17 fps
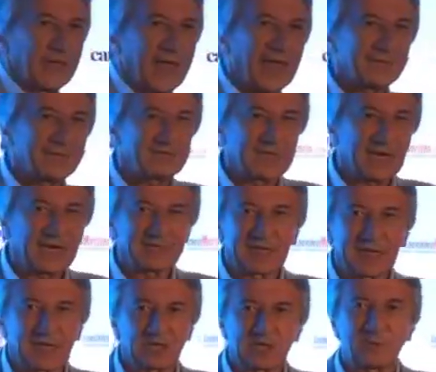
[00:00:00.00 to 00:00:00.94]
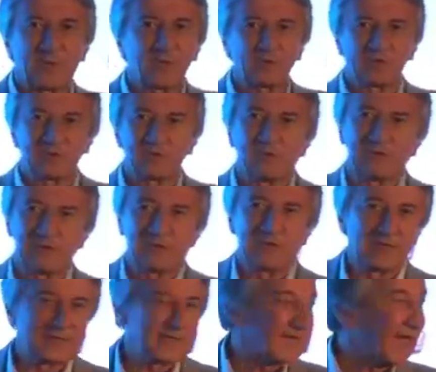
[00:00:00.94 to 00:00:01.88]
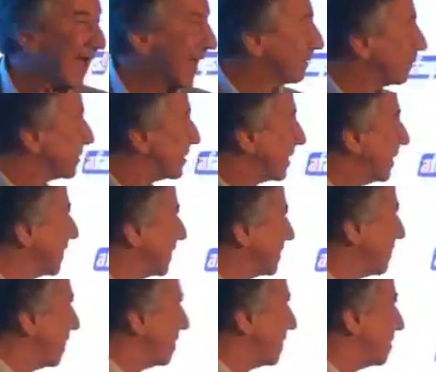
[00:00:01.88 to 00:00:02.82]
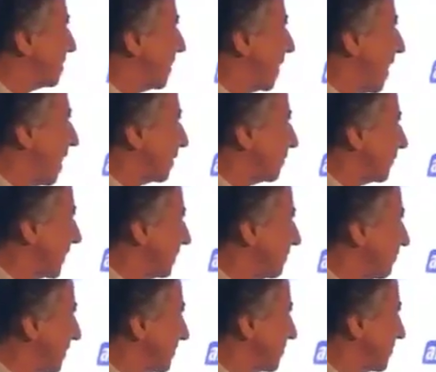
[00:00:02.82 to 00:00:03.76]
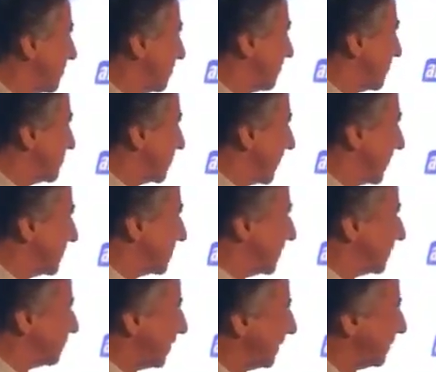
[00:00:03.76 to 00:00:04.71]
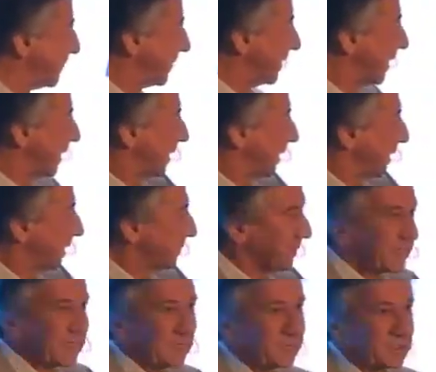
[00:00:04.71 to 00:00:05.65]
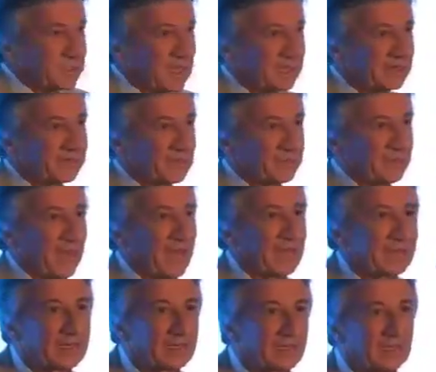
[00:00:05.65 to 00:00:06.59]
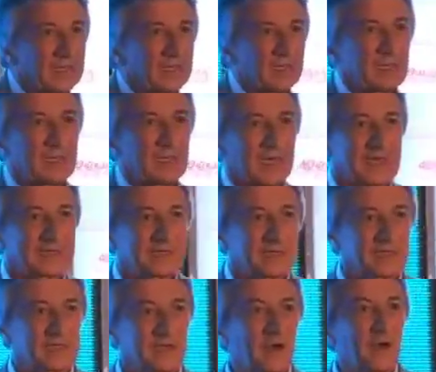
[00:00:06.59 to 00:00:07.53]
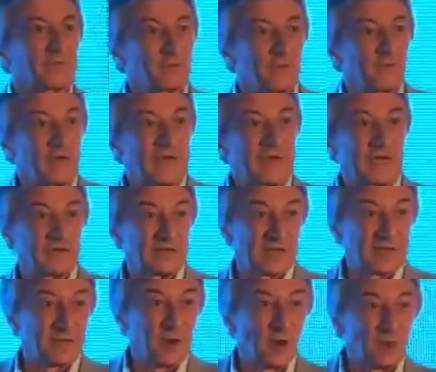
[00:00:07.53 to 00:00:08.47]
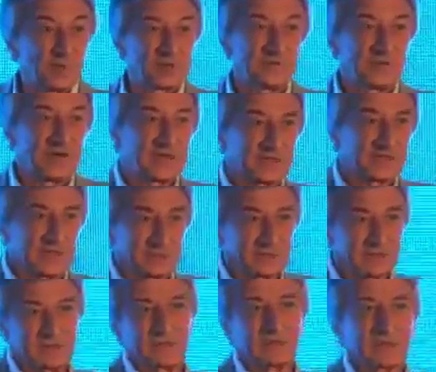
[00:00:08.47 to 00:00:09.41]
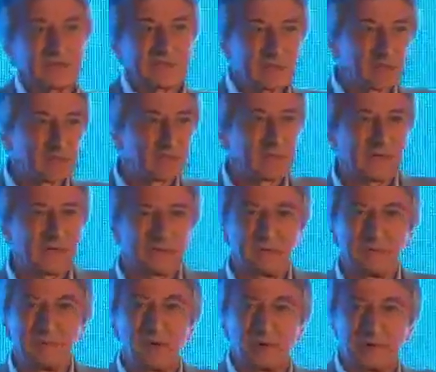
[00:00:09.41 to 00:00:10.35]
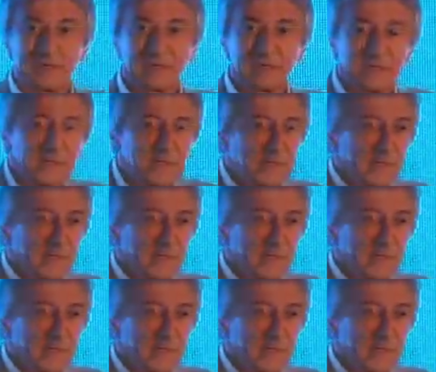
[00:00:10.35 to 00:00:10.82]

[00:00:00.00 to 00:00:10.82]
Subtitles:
advertising exposure, whether or not the ad was clicked on or not. We can run surveys against these people. A subset of the panel has our software running on their mobile devices, so we know how the mobile